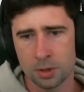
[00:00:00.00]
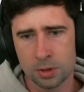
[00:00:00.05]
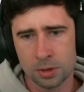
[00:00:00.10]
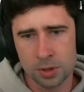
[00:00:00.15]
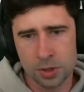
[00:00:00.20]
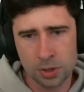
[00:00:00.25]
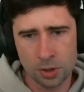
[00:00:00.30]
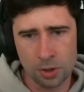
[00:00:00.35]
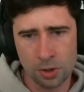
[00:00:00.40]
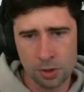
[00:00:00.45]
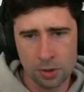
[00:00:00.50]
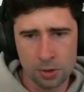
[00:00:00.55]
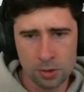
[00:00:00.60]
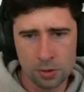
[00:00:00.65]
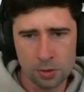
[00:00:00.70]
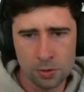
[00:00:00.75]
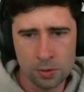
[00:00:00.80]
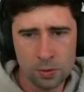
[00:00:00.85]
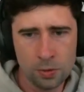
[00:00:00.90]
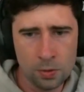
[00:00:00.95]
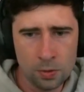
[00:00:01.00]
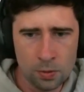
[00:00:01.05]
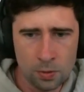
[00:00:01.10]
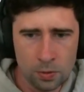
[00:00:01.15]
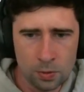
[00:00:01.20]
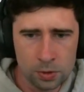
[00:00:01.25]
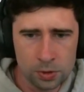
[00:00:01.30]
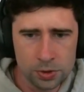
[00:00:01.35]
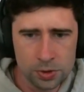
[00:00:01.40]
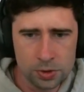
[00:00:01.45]
So
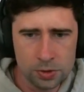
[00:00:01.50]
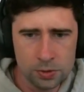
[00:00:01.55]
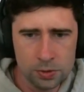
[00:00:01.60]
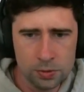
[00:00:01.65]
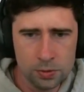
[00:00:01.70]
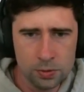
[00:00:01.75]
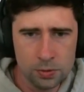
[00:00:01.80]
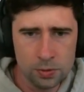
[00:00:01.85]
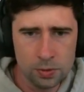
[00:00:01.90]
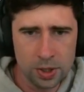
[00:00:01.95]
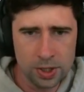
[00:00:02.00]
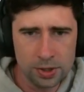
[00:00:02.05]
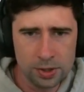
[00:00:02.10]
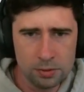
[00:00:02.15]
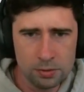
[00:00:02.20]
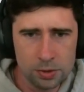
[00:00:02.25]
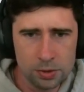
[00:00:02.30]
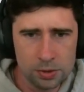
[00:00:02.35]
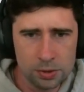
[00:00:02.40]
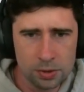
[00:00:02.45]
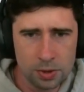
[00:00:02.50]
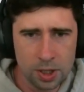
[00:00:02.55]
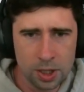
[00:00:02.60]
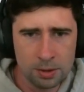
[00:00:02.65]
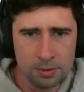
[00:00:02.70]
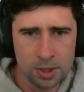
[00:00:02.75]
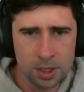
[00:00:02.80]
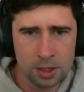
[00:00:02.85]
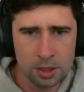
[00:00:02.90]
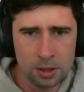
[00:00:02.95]
I think we'll do
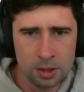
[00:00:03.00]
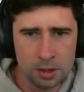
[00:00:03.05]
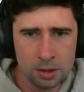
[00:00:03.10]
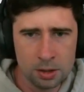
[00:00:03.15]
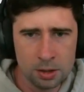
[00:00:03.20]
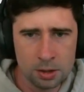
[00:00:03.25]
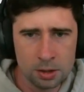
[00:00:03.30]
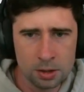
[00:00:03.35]
armor here.